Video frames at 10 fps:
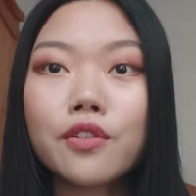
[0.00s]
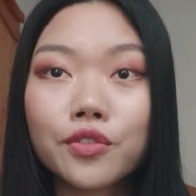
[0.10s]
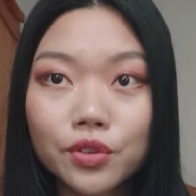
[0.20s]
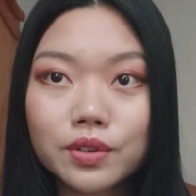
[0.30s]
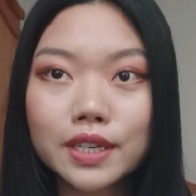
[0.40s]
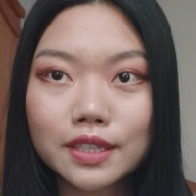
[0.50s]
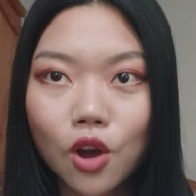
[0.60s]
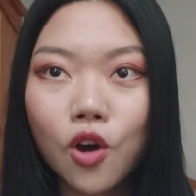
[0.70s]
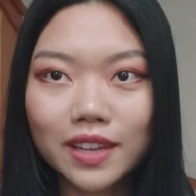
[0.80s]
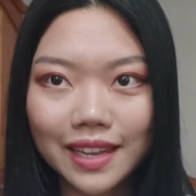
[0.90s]
Through
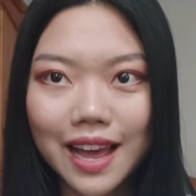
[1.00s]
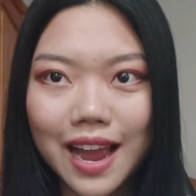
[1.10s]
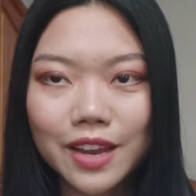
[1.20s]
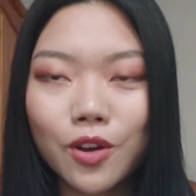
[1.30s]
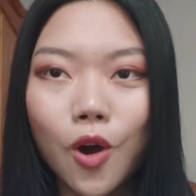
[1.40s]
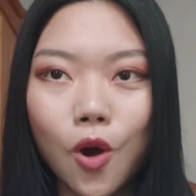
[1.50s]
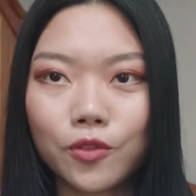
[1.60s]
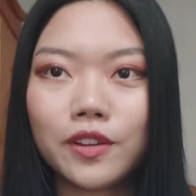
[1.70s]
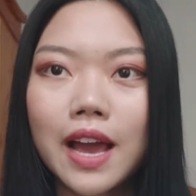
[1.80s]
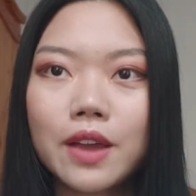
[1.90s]
this online or
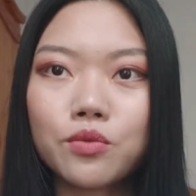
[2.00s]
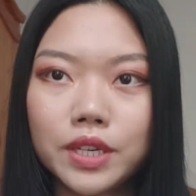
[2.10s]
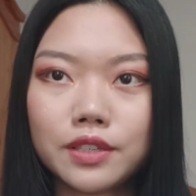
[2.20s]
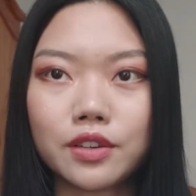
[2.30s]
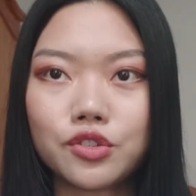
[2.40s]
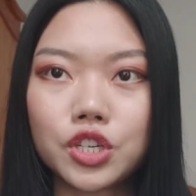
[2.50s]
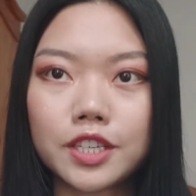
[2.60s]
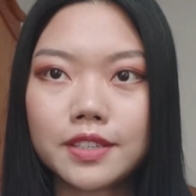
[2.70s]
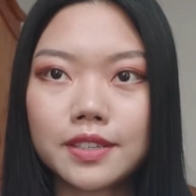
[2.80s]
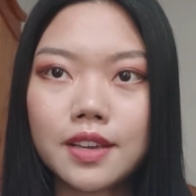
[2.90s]
offline
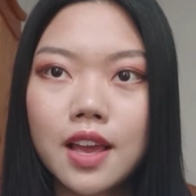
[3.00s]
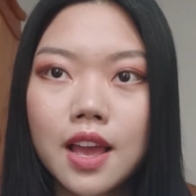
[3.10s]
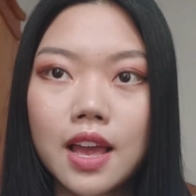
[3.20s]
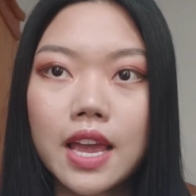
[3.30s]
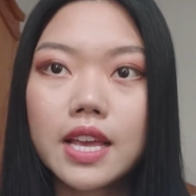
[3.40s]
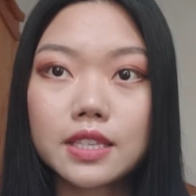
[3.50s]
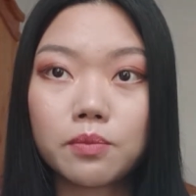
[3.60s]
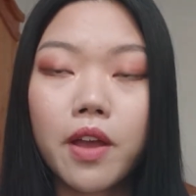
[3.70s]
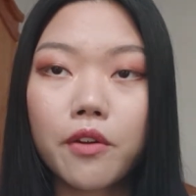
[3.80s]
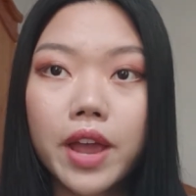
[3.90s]
researches,
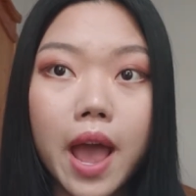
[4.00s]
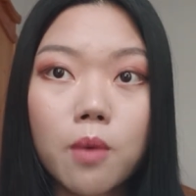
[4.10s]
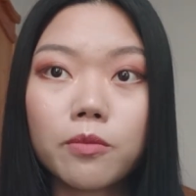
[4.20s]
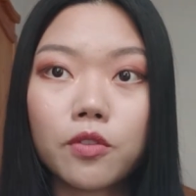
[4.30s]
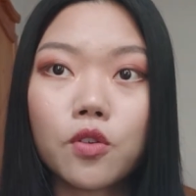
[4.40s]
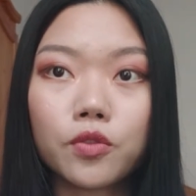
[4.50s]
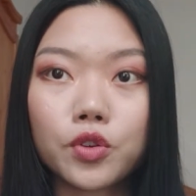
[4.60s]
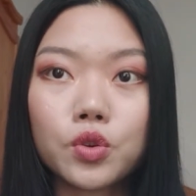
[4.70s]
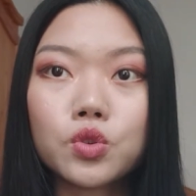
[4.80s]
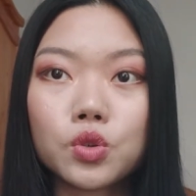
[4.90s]
it's very helpful for
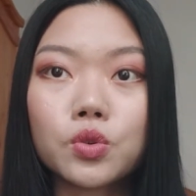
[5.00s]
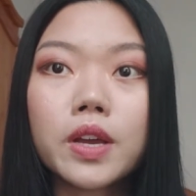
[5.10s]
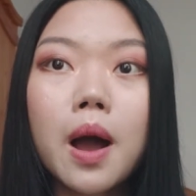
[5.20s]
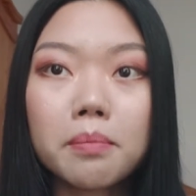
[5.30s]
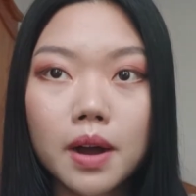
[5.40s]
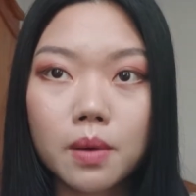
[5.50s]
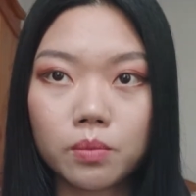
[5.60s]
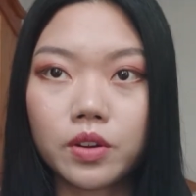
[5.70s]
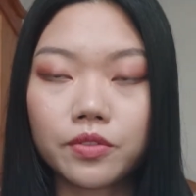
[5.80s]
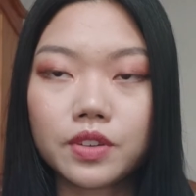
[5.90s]
you to come
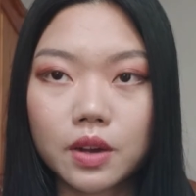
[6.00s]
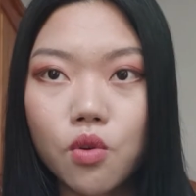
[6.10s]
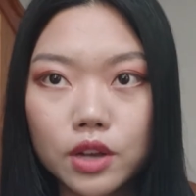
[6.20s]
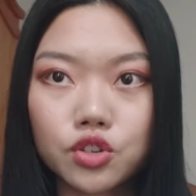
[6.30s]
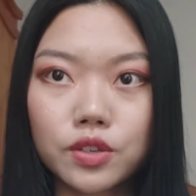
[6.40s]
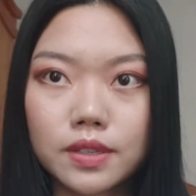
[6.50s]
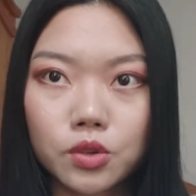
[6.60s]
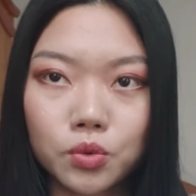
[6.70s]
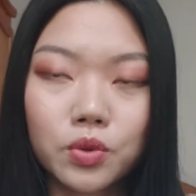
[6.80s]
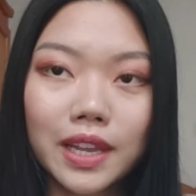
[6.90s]
up with the
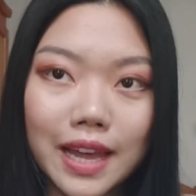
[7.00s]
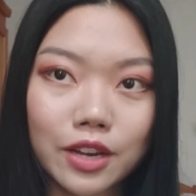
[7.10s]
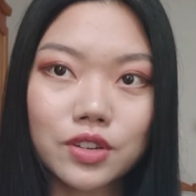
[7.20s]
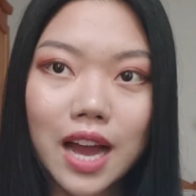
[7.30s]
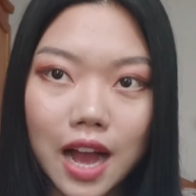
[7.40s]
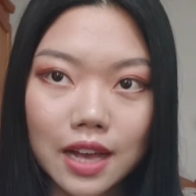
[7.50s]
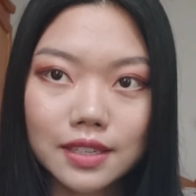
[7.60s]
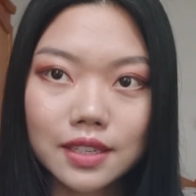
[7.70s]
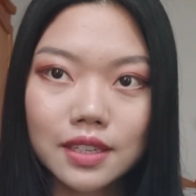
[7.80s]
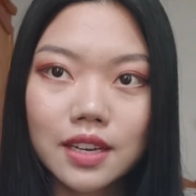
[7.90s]
questions you would like to
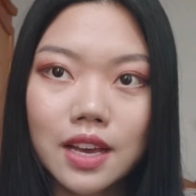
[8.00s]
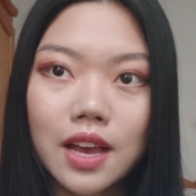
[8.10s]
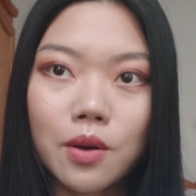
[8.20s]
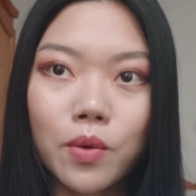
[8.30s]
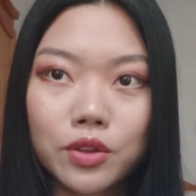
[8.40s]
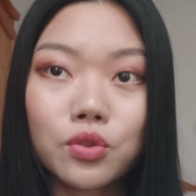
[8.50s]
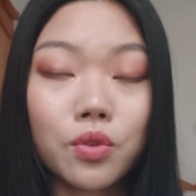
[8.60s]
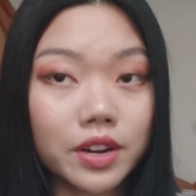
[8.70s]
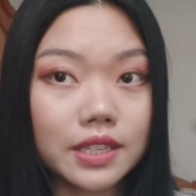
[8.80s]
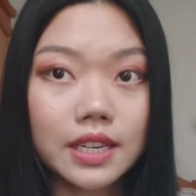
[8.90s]
ask when you
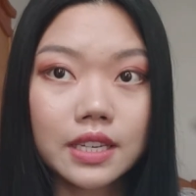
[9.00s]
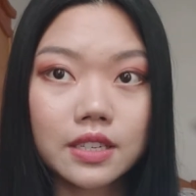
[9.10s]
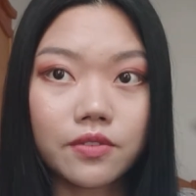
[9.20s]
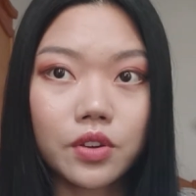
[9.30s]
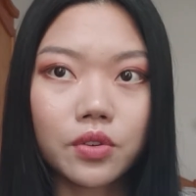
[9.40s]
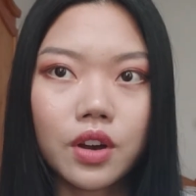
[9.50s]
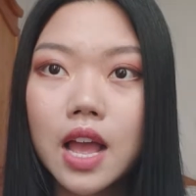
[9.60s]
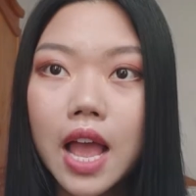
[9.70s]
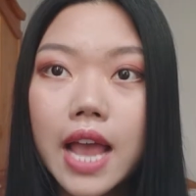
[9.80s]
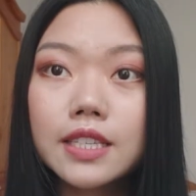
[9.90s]
are in the interview
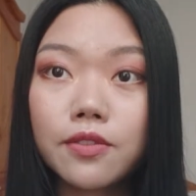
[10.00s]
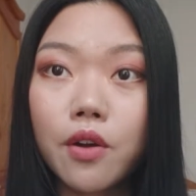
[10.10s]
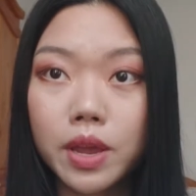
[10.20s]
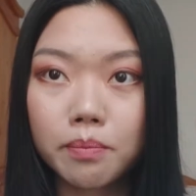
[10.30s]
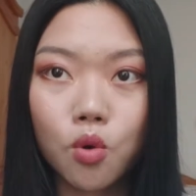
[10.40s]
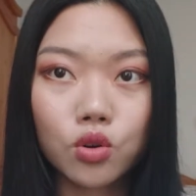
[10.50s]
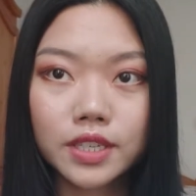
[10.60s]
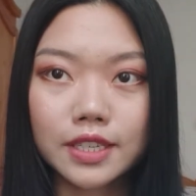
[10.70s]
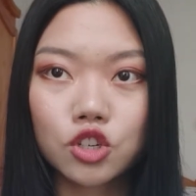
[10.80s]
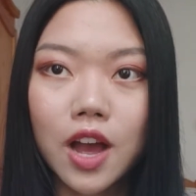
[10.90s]
it's very
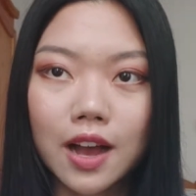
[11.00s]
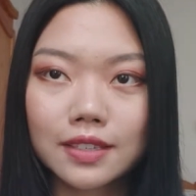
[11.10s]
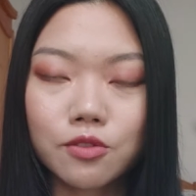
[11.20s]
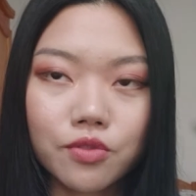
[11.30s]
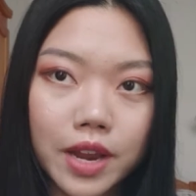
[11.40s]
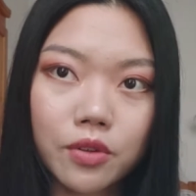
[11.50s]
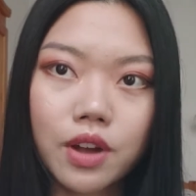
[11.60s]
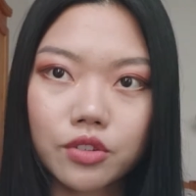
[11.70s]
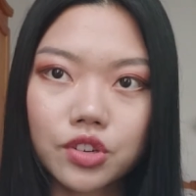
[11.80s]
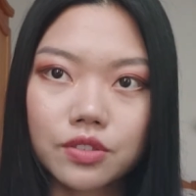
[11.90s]
important to ask the right
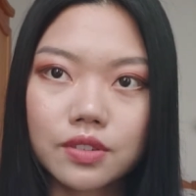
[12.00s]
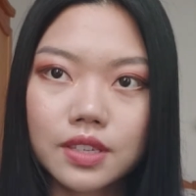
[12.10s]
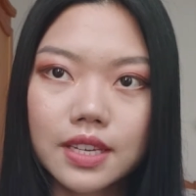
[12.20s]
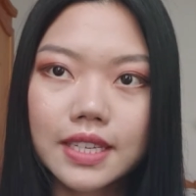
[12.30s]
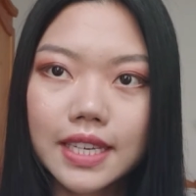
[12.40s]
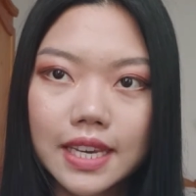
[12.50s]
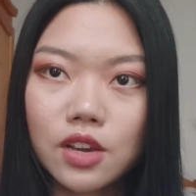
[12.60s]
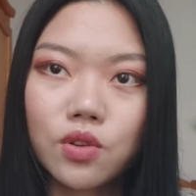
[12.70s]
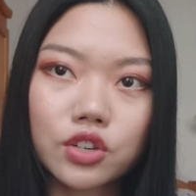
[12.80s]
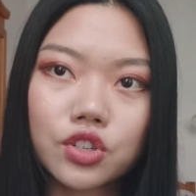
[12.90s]
questions and the
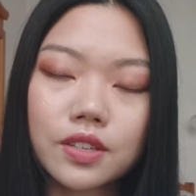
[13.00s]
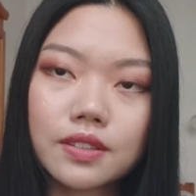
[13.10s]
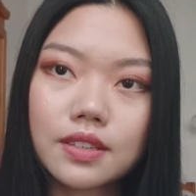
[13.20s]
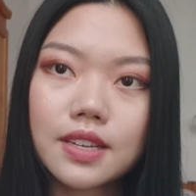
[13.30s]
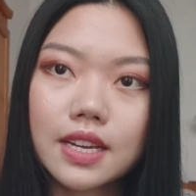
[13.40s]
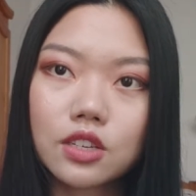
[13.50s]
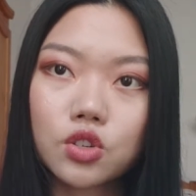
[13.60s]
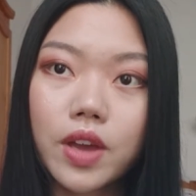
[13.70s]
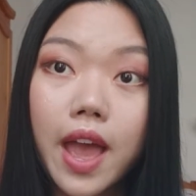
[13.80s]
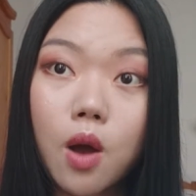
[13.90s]
key questions that
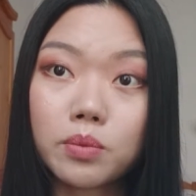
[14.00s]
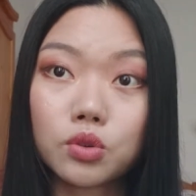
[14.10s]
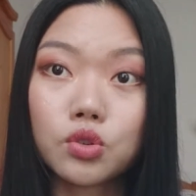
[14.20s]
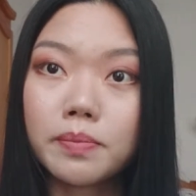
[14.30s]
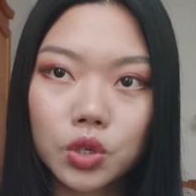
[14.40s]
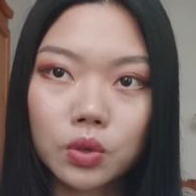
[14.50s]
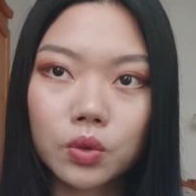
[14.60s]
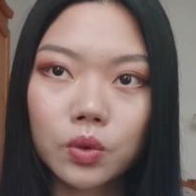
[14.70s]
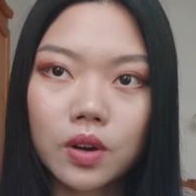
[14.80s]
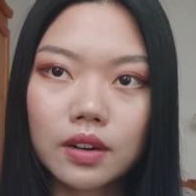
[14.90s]
to help you to,
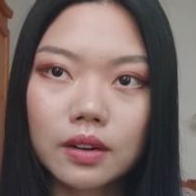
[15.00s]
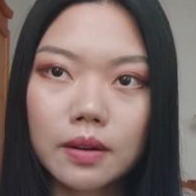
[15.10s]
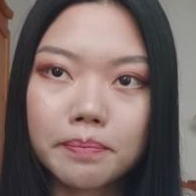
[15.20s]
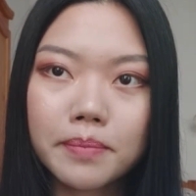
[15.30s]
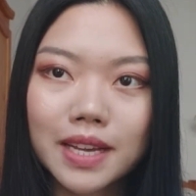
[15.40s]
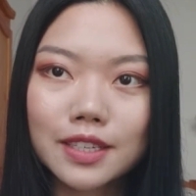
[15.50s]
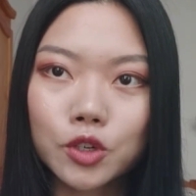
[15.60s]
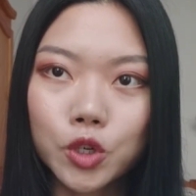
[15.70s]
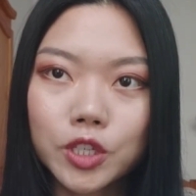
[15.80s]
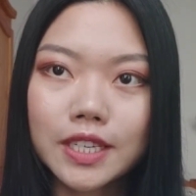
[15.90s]
to uh, make the
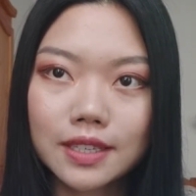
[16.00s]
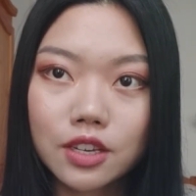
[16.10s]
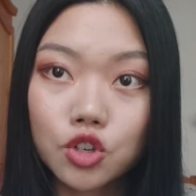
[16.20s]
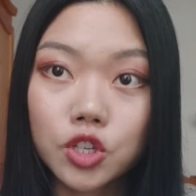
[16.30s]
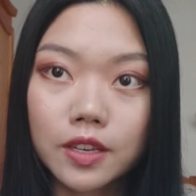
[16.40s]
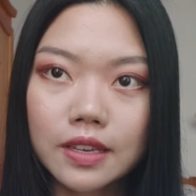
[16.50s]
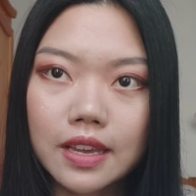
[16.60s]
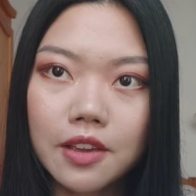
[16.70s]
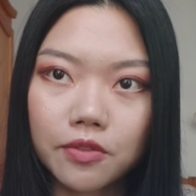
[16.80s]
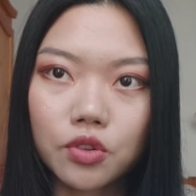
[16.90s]
good decision
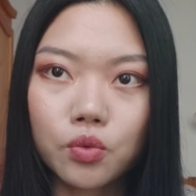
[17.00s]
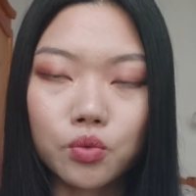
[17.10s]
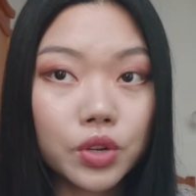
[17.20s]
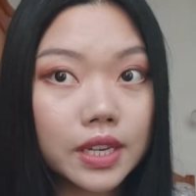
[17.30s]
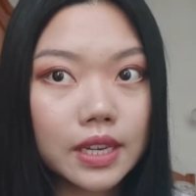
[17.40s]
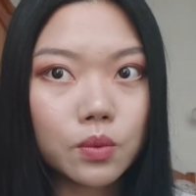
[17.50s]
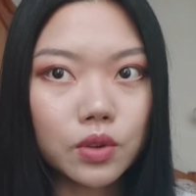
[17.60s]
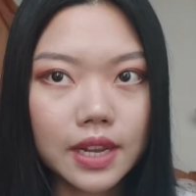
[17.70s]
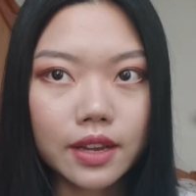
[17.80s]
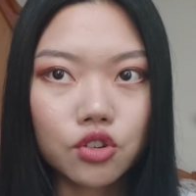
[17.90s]
if you really
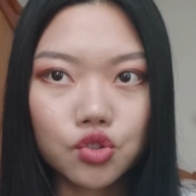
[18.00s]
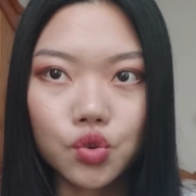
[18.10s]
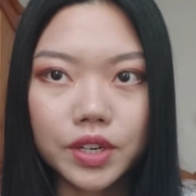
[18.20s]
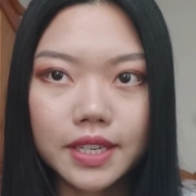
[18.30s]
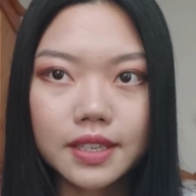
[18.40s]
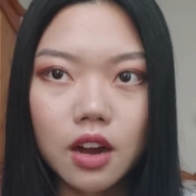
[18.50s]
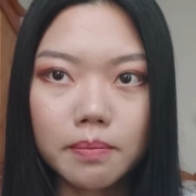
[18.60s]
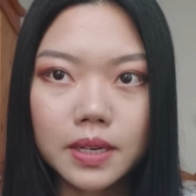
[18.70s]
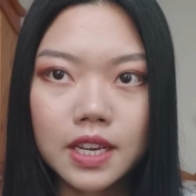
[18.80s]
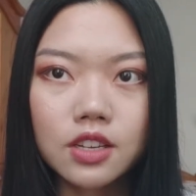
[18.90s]
would like to join this
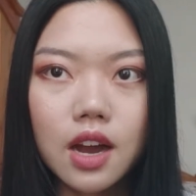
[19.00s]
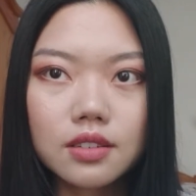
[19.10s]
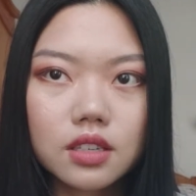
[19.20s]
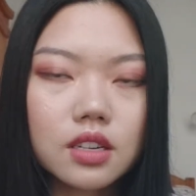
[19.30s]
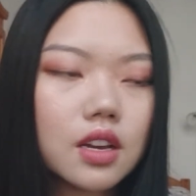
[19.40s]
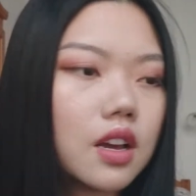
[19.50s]
company or not.